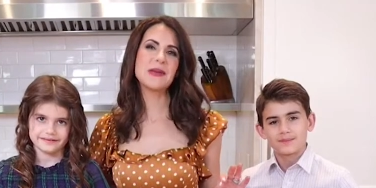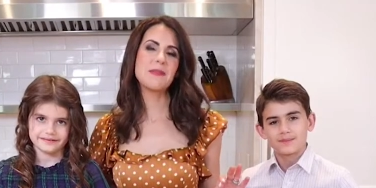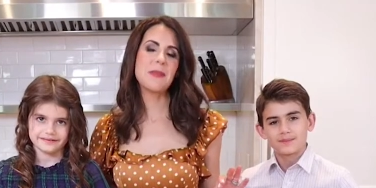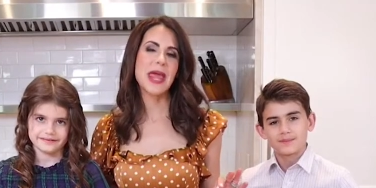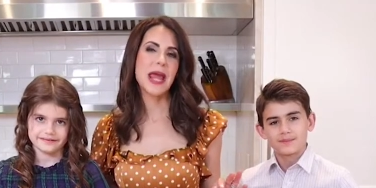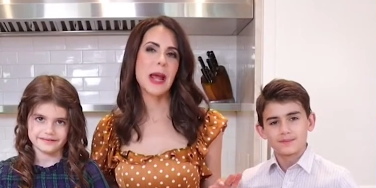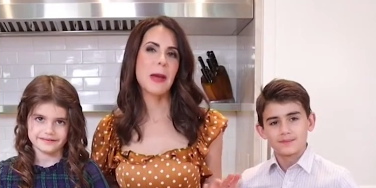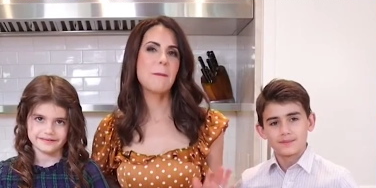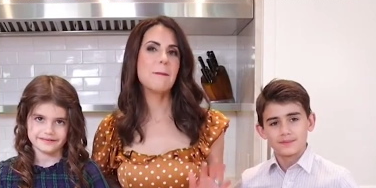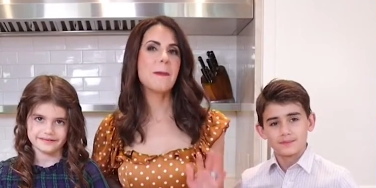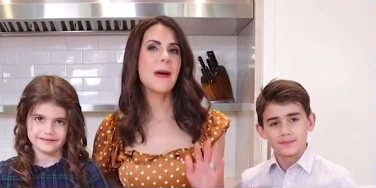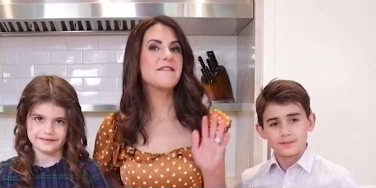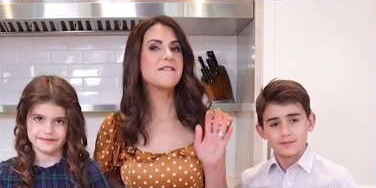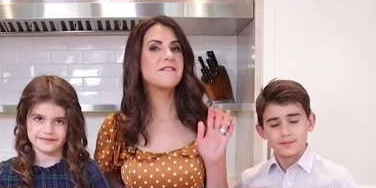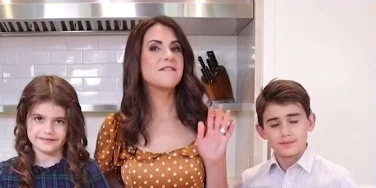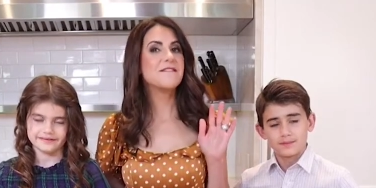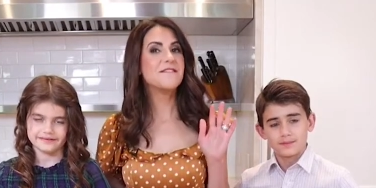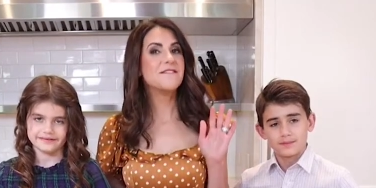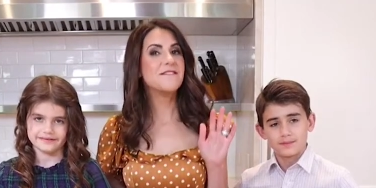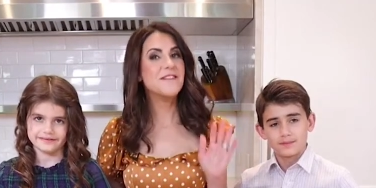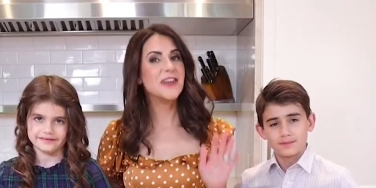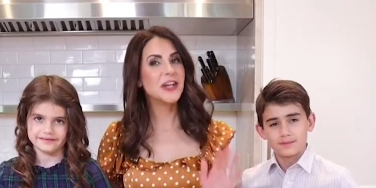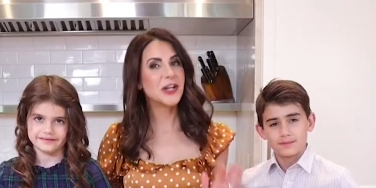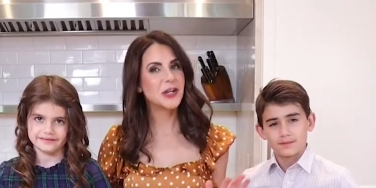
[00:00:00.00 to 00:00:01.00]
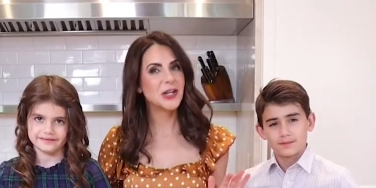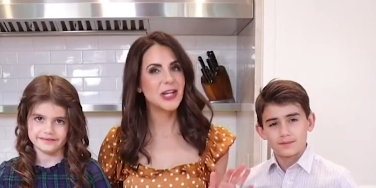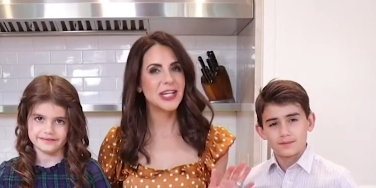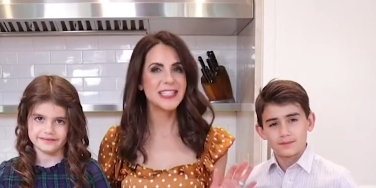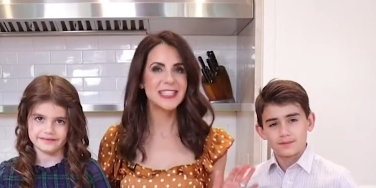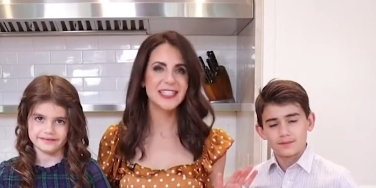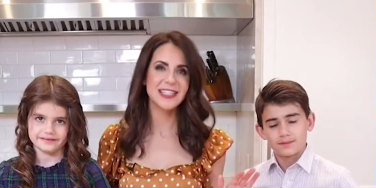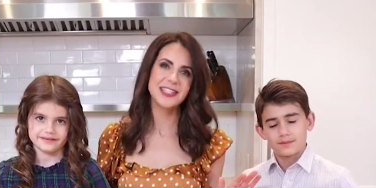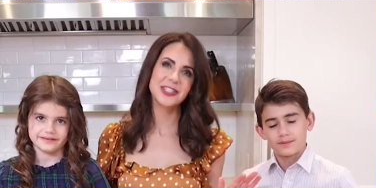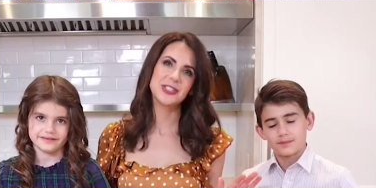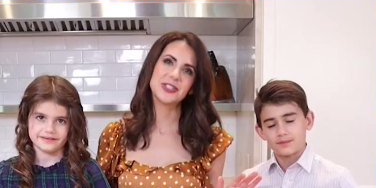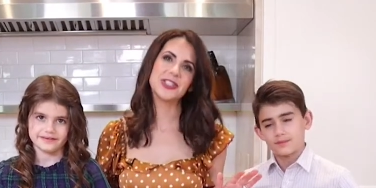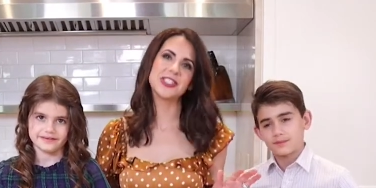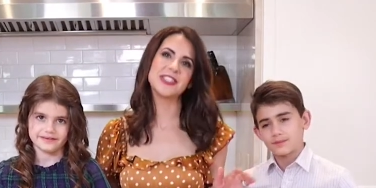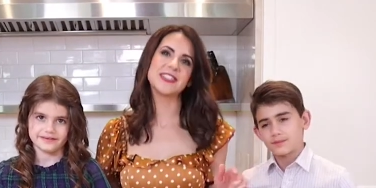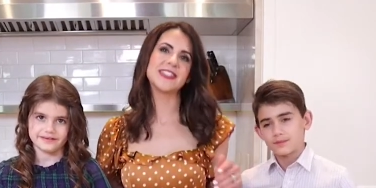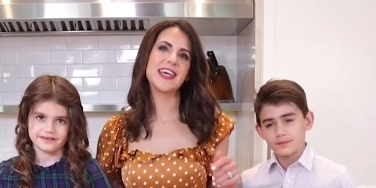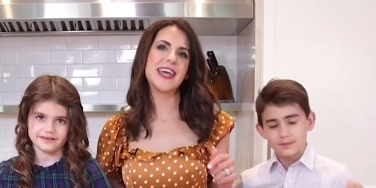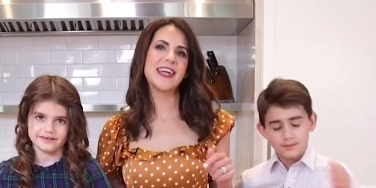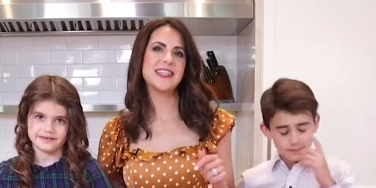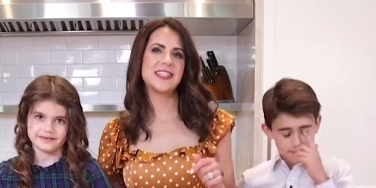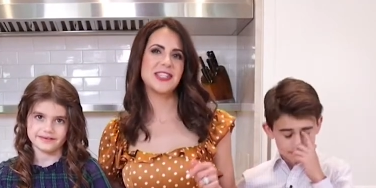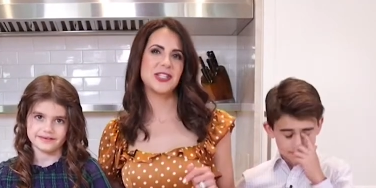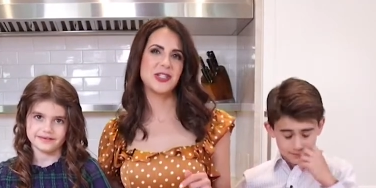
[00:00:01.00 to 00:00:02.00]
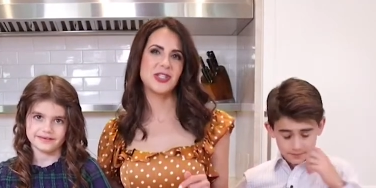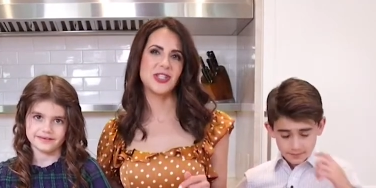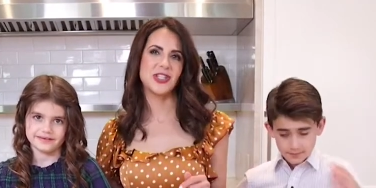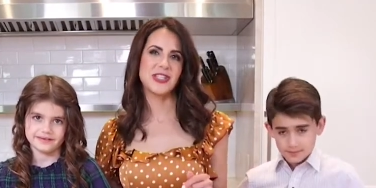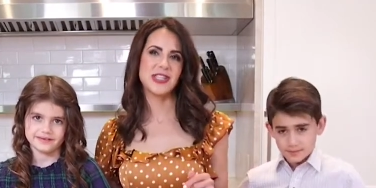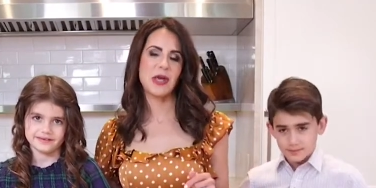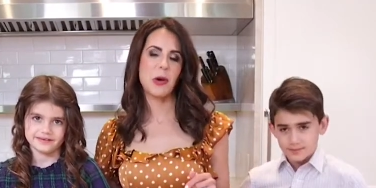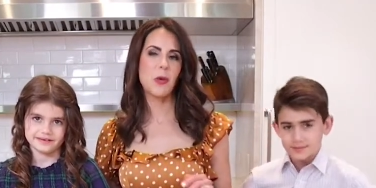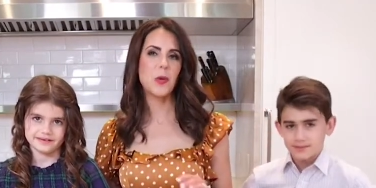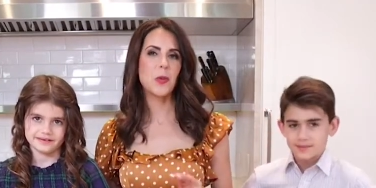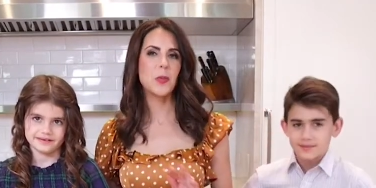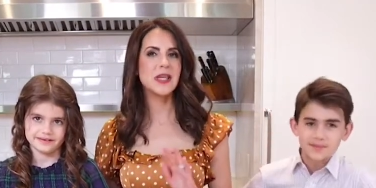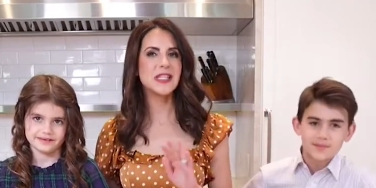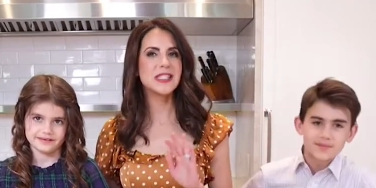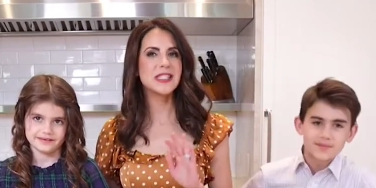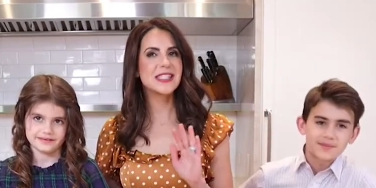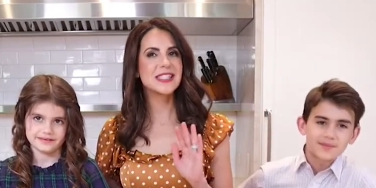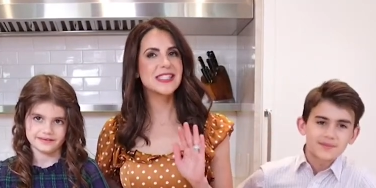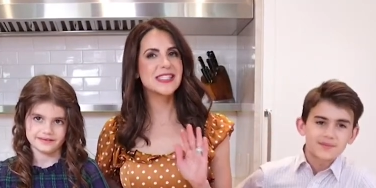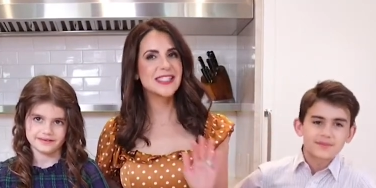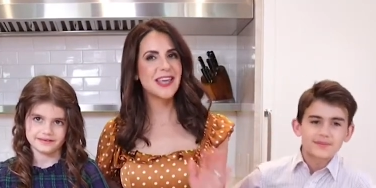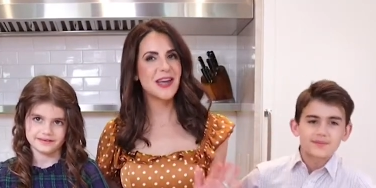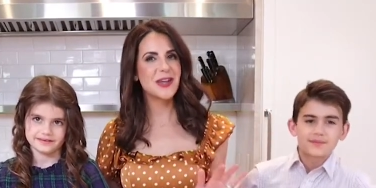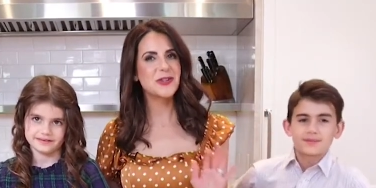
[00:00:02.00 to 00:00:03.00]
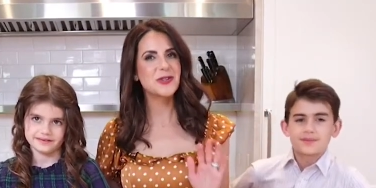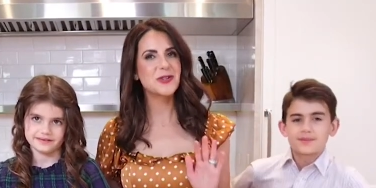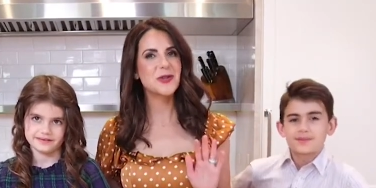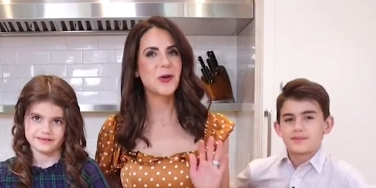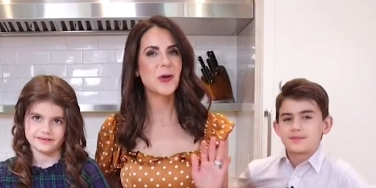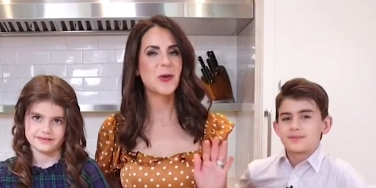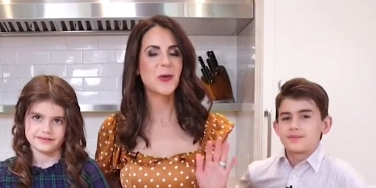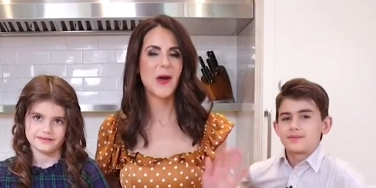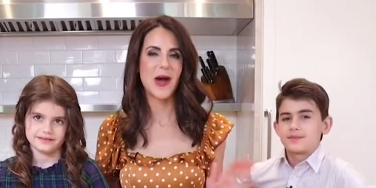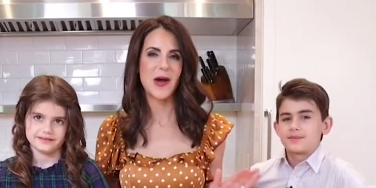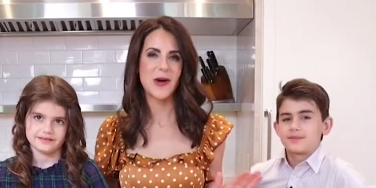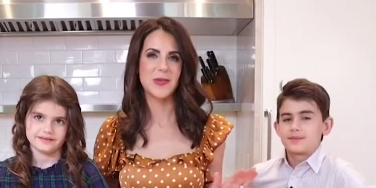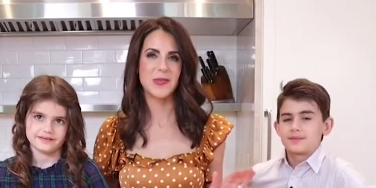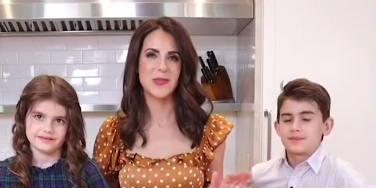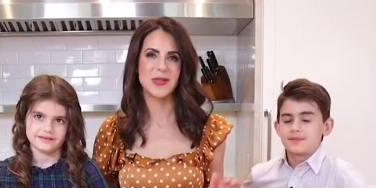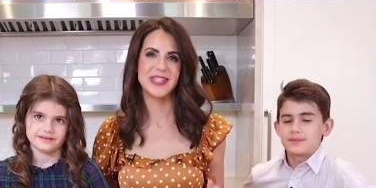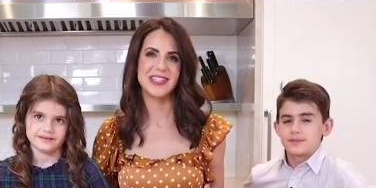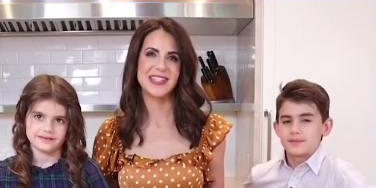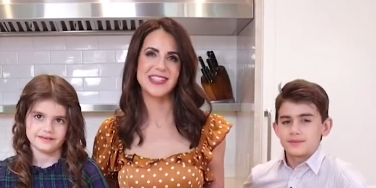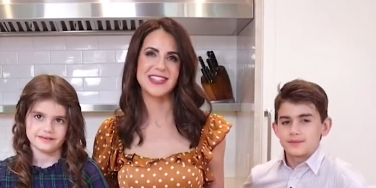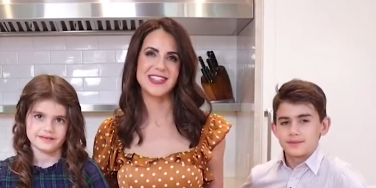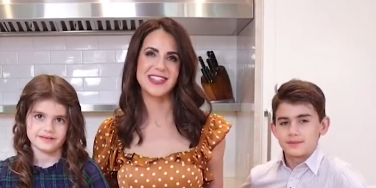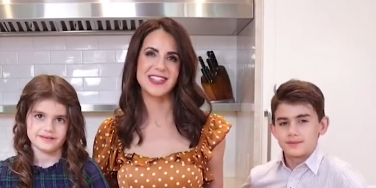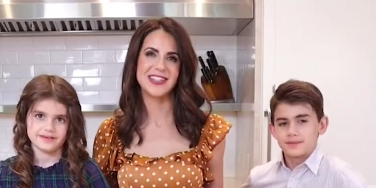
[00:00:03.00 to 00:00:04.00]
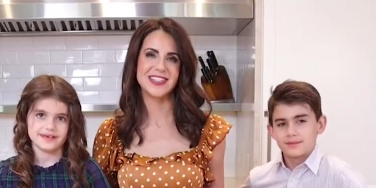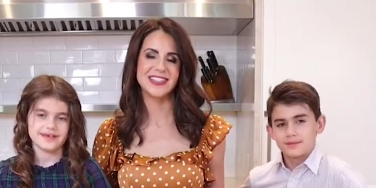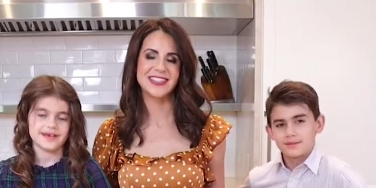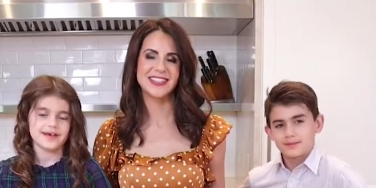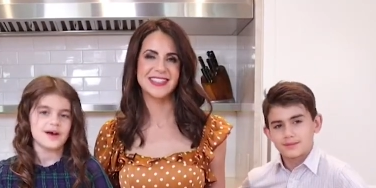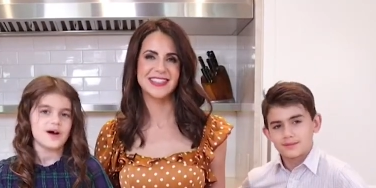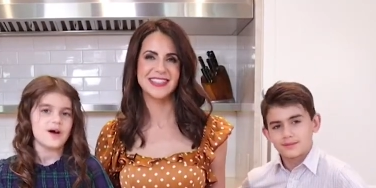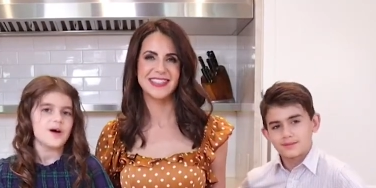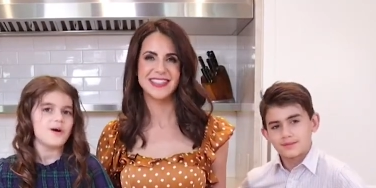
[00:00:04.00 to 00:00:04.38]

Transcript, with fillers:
Speaker 1: to make but very delicious side dishes that will be such crowd pleasers.